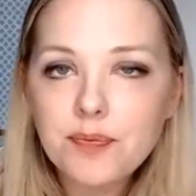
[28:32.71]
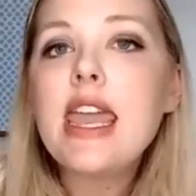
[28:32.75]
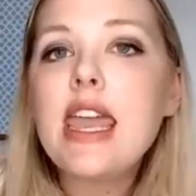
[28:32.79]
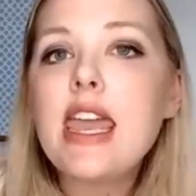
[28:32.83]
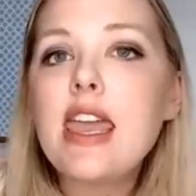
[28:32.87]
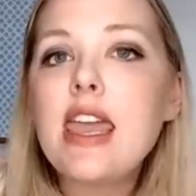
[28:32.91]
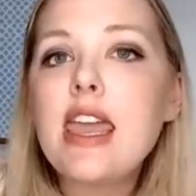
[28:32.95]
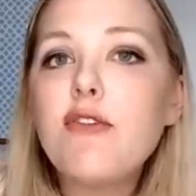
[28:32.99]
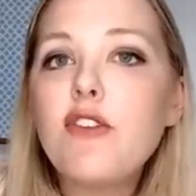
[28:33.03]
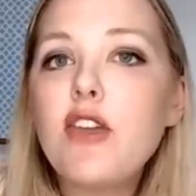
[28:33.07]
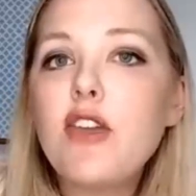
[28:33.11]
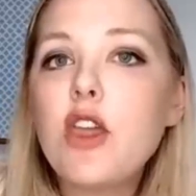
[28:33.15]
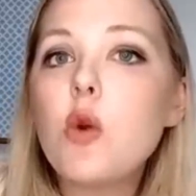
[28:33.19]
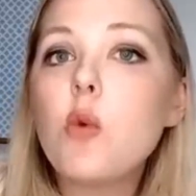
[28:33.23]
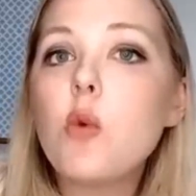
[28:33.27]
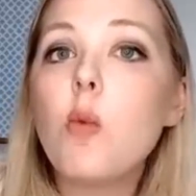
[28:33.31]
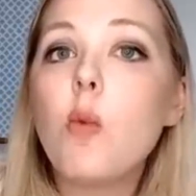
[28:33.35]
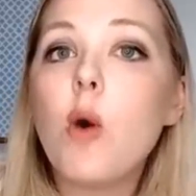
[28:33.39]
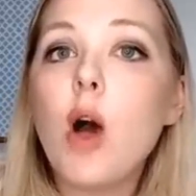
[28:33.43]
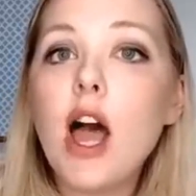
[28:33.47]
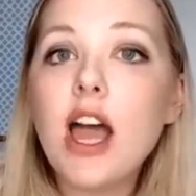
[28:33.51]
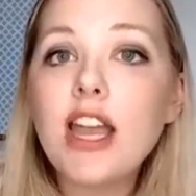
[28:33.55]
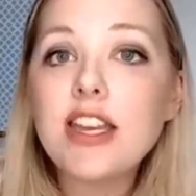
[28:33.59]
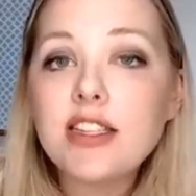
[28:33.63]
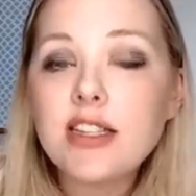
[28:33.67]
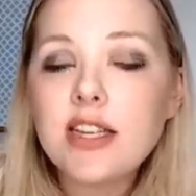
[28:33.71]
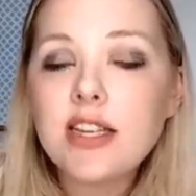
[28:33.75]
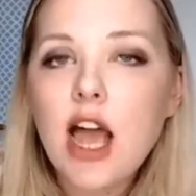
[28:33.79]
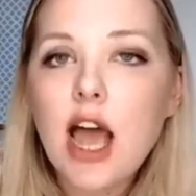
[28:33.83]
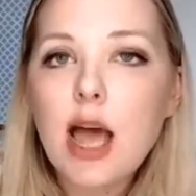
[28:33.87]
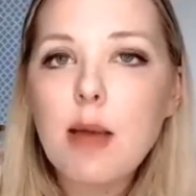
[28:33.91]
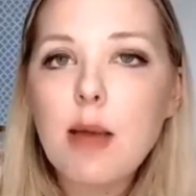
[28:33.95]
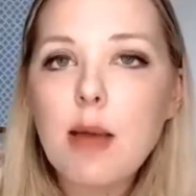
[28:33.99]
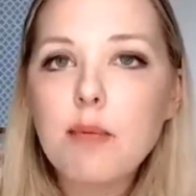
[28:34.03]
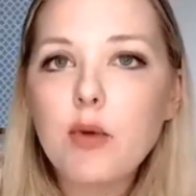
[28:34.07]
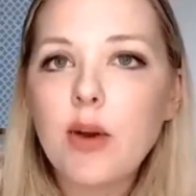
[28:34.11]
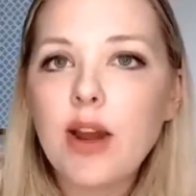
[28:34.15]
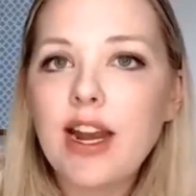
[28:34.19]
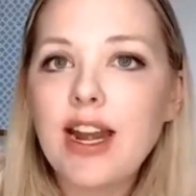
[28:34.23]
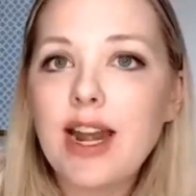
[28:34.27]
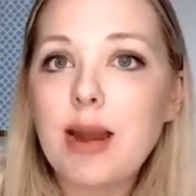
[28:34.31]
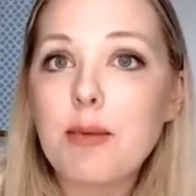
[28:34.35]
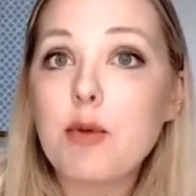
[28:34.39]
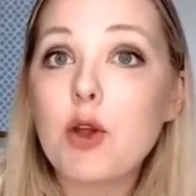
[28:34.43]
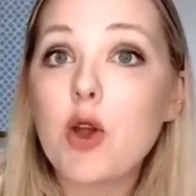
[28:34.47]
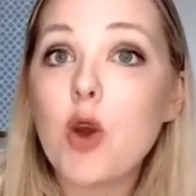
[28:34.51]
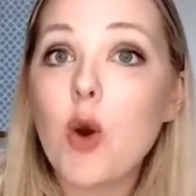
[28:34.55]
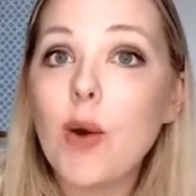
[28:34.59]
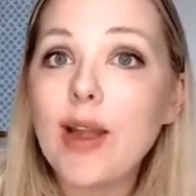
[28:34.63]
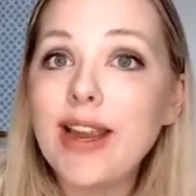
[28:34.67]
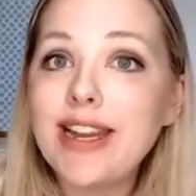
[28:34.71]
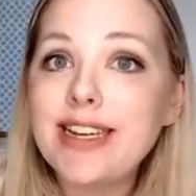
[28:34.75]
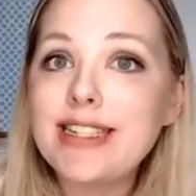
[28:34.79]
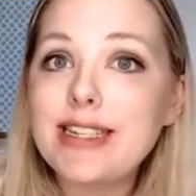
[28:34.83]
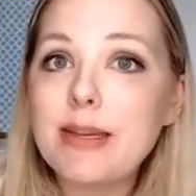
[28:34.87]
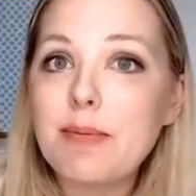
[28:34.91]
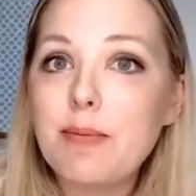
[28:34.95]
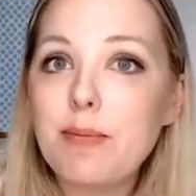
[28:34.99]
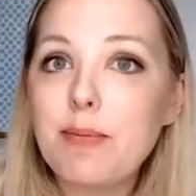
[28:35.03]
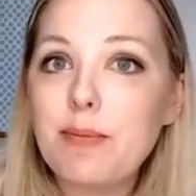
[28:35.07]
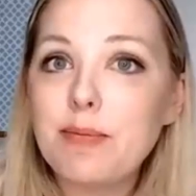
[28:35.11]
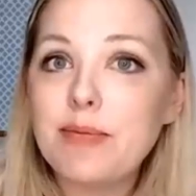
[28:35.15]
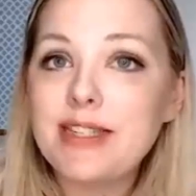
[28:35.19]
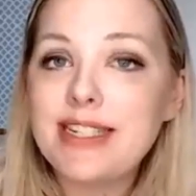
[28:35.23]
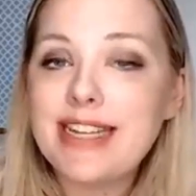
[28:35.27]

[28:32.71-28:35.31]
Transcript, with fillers: If you want to upgrade, I'm going to